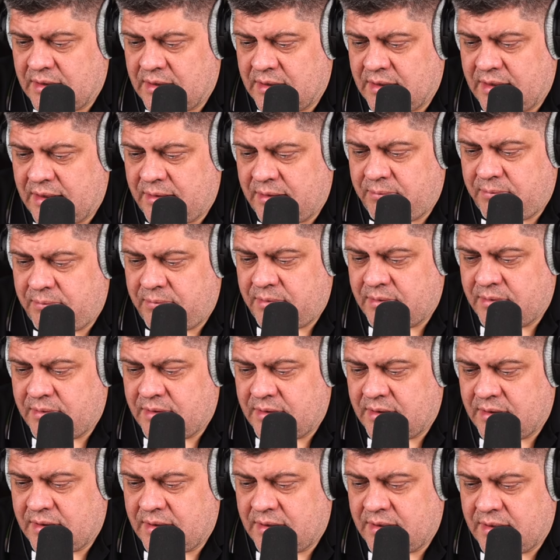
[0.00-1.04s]
M.
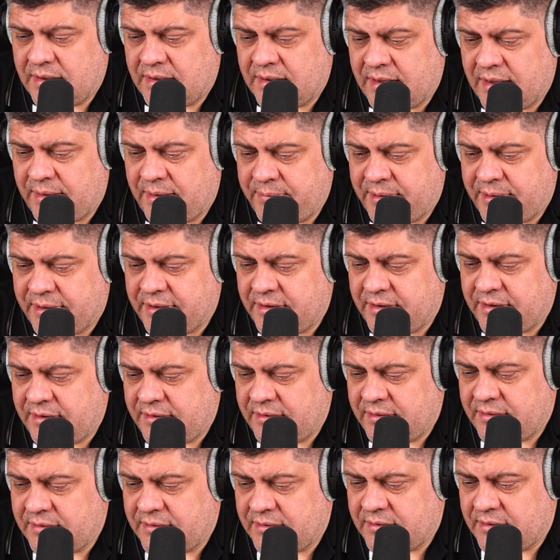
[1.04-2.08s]

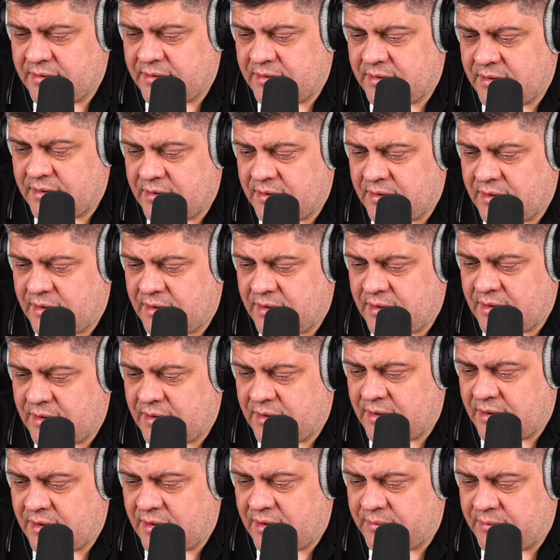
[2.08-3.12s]
Hamakin,
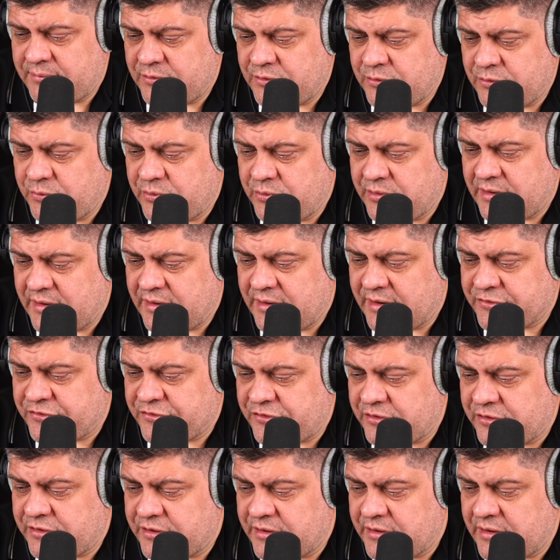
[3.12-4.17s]
I'm doing a
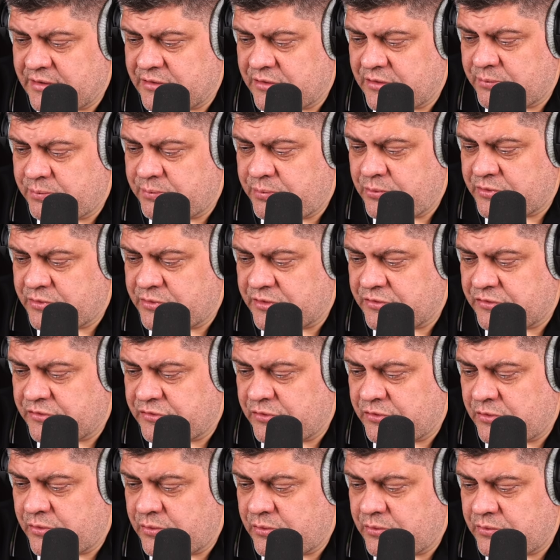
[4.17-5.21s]
lecture tonight on Putin,
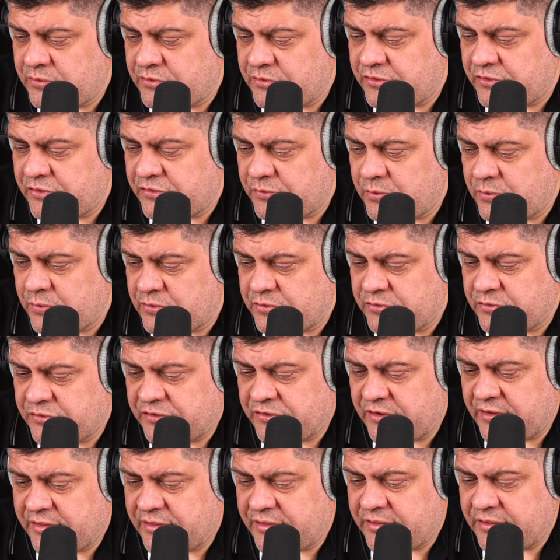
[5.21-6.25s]
so just want to
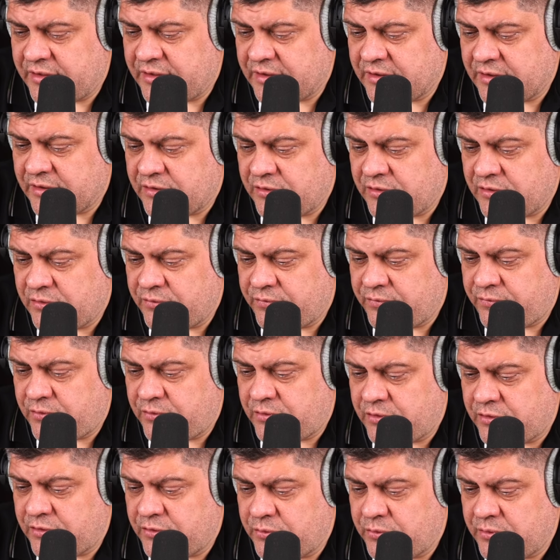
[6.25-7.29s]
say thank you
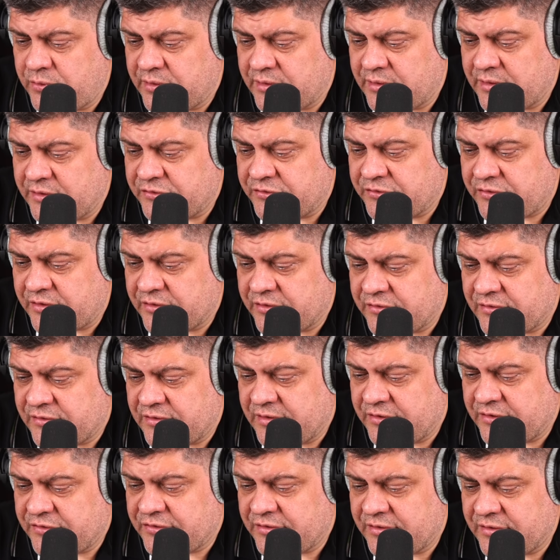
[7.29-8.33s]
for doing this
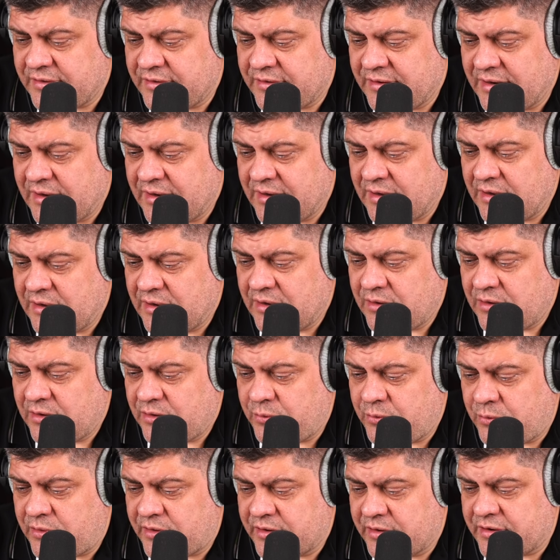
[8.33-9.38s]
translation,
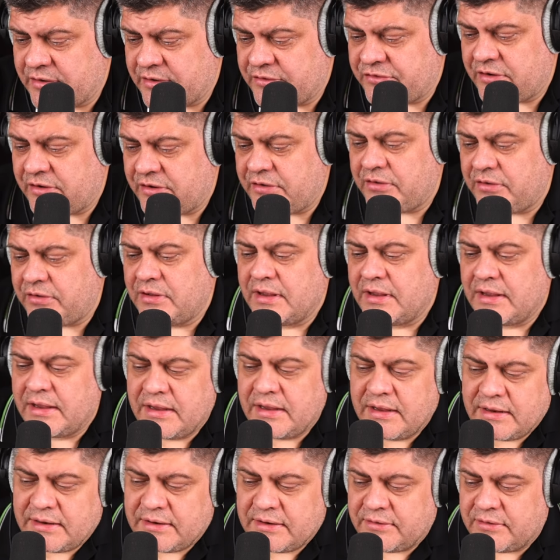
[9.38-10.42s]
your work in general.
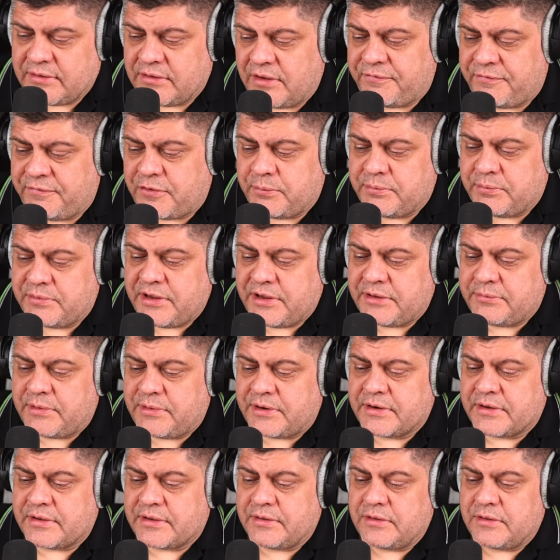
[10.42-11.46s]
Love from
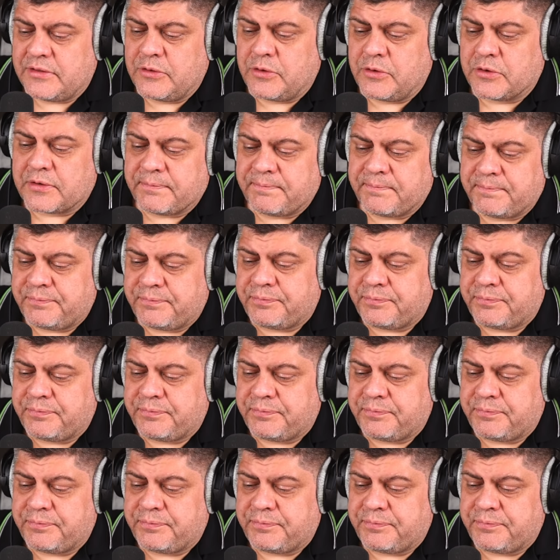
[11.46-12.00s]
Denmark. Look,